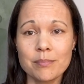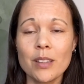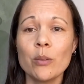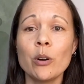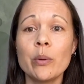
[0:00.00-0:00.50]

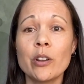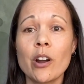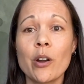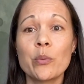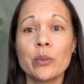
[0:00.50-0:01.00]
What we
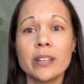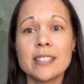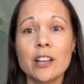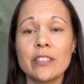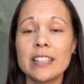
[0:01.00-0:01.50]
are really
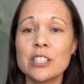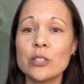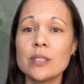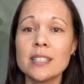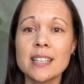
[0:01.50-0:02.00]
delving into
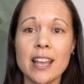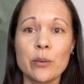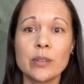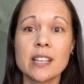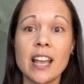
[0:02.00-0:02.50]
today was